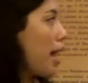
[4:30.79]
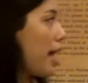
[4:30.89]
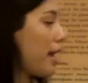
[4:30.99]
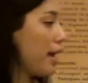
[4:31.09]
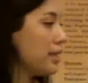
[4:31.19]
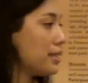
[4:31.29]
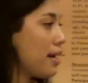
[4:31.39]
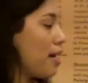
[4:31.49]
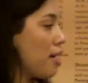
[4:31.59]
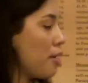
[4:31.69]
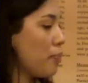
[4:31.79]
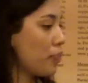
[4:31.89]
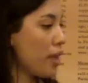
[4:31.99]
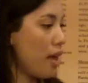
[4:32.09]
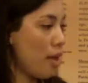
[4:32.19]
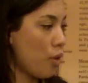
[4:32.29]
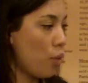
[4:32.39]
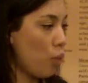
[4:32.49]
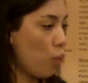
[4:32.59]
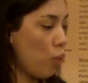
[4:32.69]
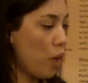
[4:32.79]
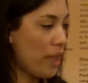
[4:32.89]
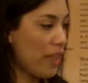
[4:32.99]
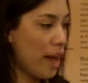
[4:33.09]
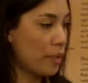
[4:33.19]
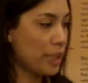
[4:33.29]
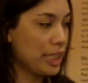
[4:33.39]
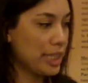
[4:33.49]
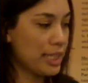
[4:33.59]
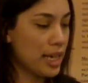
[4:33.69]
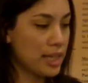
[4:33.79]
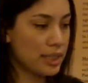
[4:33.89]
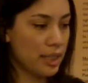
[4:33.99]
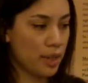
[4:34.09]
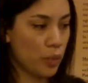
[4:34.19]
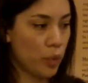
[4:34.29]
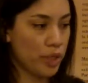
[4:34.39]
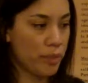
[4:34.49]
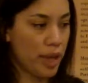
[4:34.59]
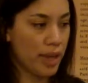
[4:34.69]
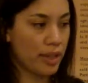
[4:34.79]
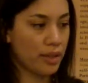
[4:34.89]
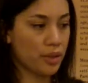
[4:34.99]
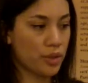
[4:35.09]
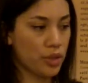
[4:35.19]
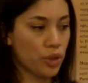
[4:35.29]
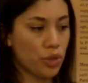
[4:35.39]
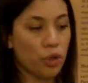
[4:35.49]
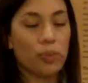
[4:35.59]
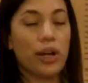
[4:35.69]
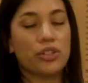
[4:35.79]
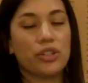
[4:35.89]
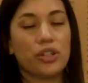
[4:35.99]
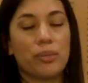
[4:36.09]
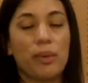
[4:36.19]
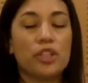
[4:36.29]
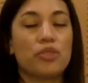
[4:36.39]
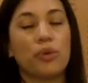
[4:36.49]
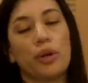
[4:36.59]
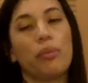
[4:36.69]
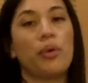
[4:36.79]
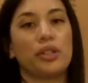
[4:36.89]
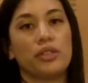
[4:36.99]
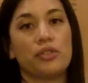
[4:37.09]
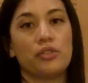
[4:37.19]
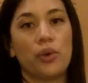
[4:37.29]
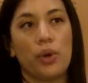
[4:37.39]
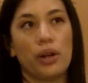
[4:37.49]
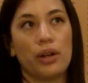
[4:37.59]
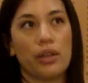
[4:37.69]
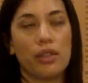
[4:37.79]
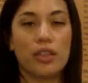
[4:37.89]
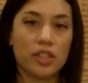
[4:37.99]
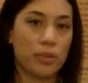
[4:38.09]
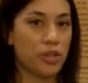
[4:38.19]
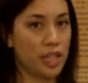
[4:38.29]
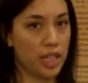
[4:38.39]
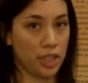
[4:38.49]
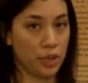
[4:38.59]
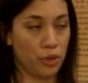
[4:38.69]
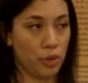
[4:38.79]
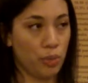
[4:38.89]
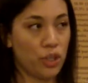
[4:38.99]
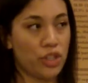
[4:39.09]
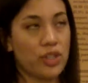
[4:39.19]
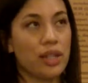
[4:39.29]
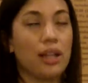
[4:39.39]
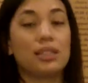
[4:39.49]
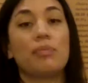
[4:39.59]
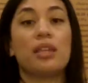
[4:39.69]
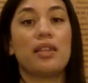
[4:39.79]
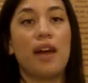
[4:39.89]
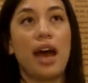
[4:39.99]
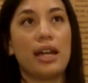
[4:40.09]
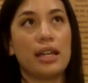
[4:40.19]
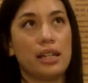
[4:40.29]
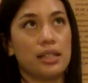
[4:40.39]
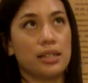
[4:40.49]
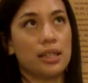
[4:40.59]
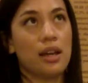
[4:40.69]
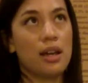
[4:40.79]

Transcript: And um, what that really does would make social pressure much more important for this particular group, which is not something that is